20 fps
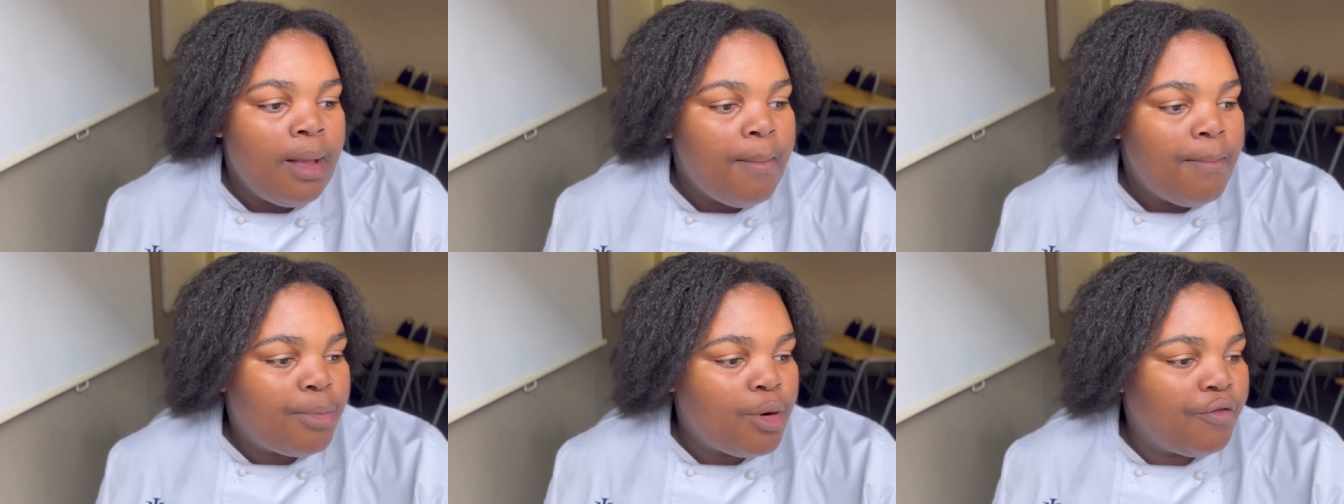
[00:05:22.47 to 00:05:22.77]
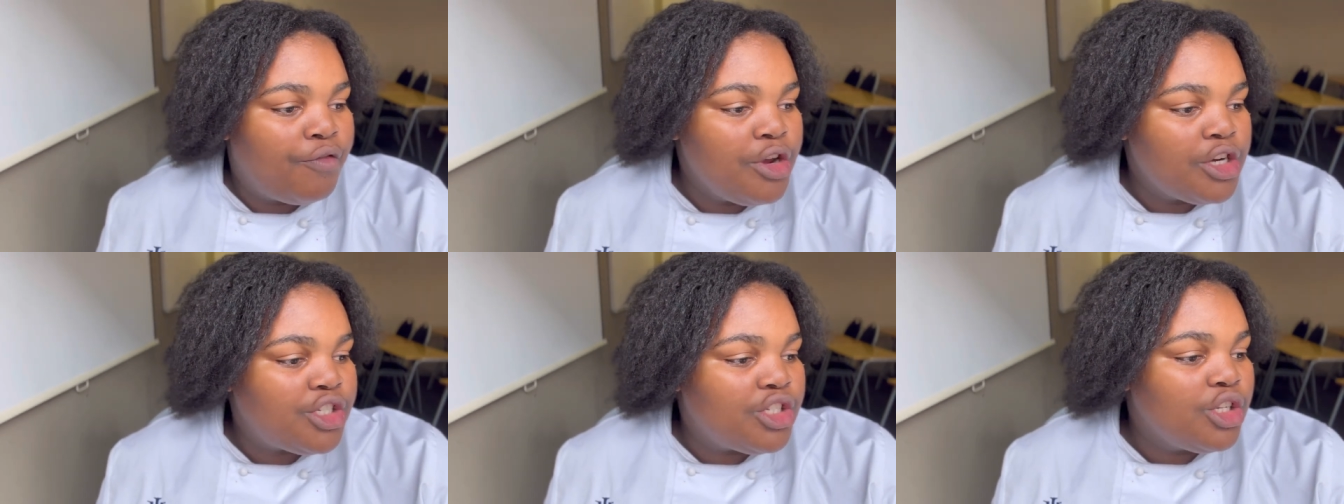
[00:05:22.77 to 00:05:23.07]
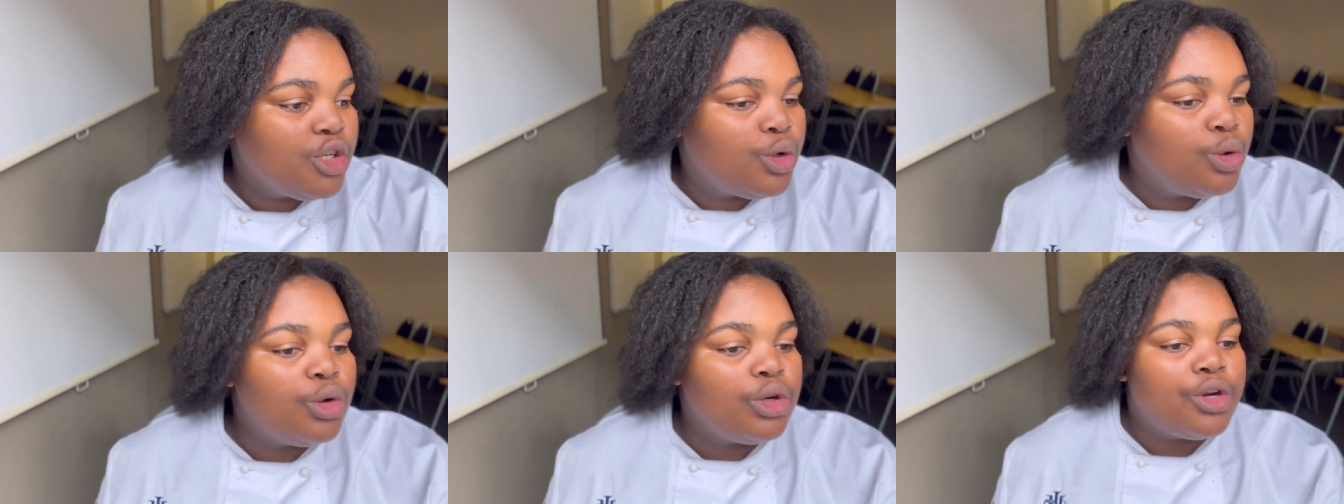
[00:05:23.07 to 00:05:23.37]

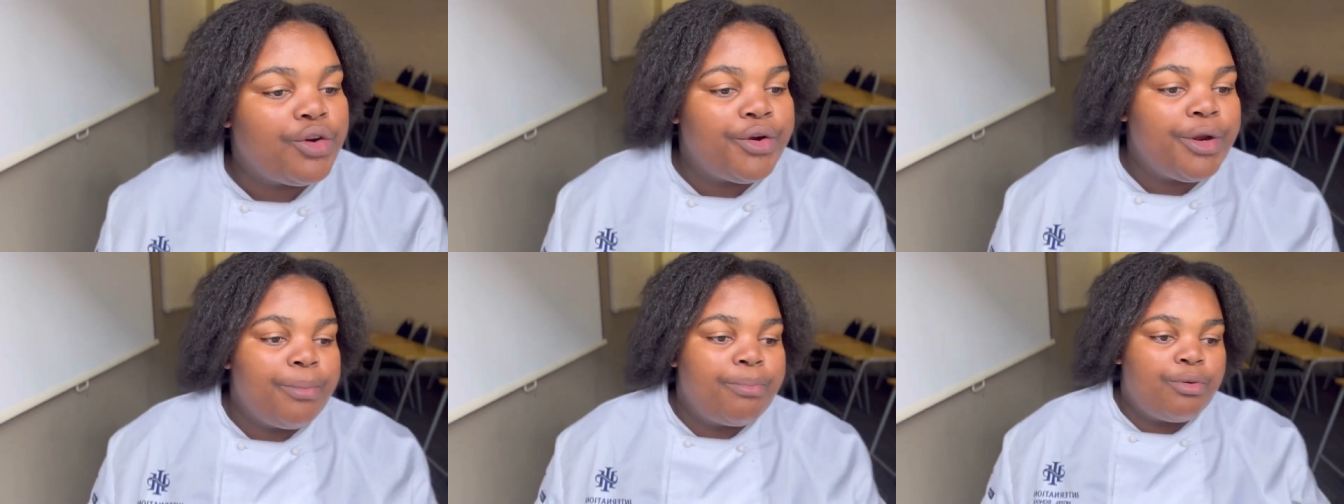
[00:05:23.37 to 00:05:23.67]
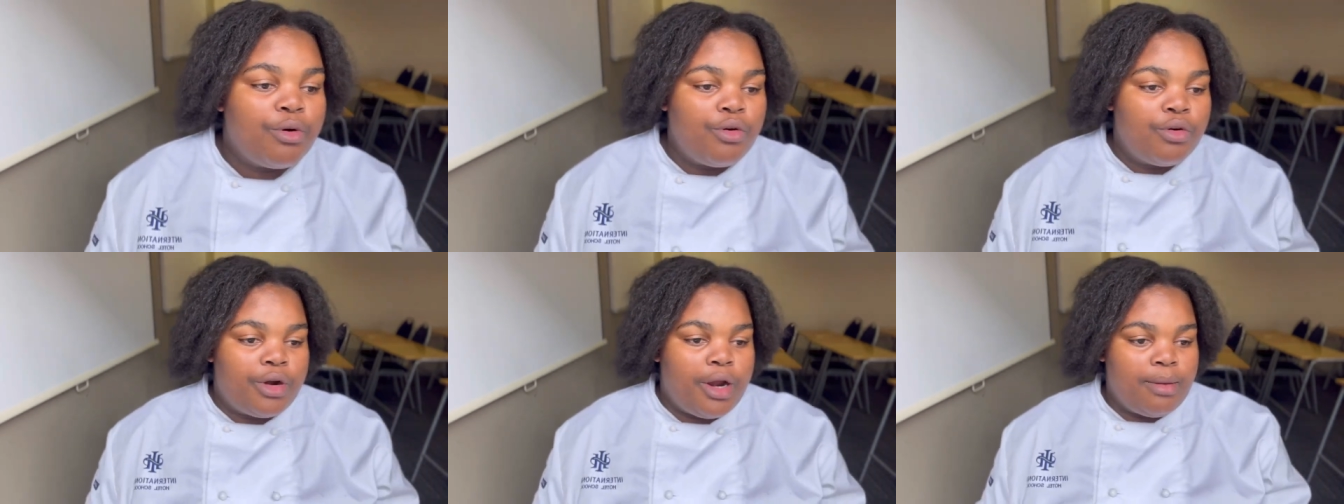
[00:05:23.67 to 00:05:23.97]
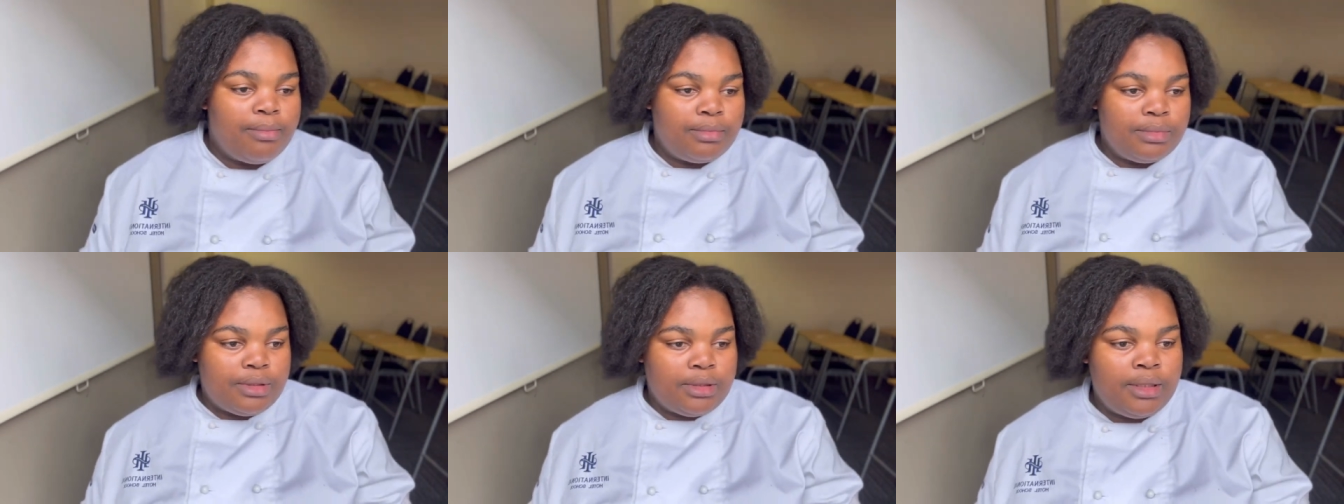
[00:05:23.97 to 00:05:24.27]
professional cookery
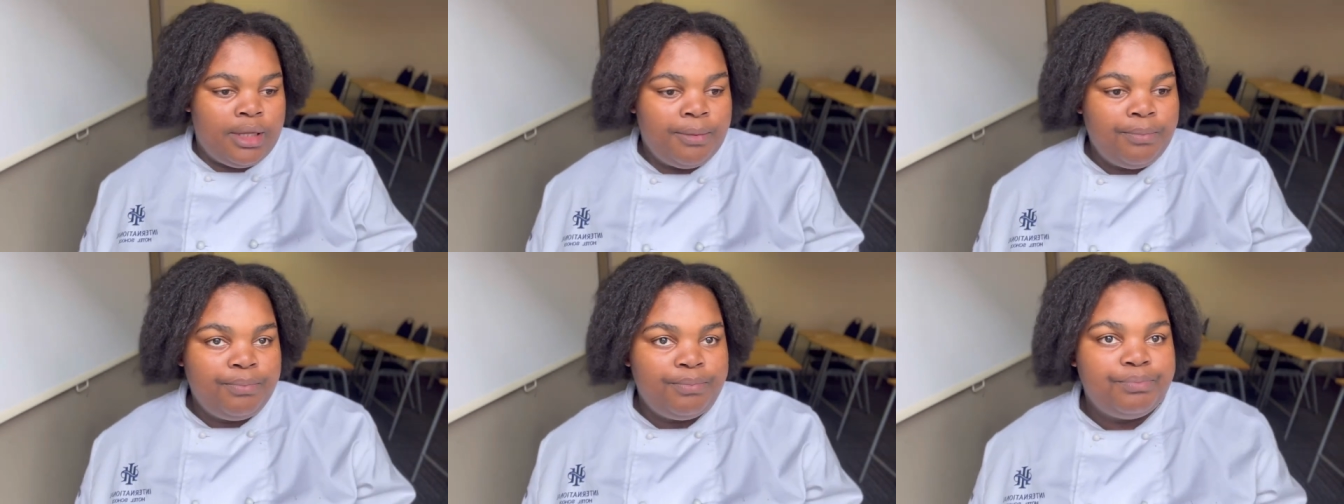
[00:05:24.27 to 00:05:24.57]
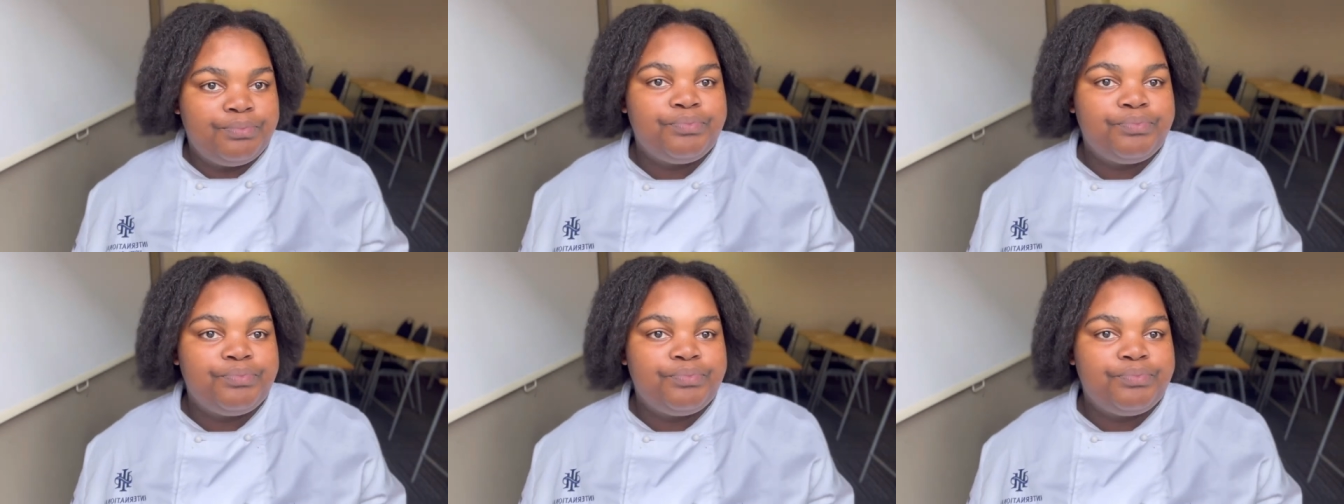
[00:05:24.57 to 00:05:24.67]
programs ne?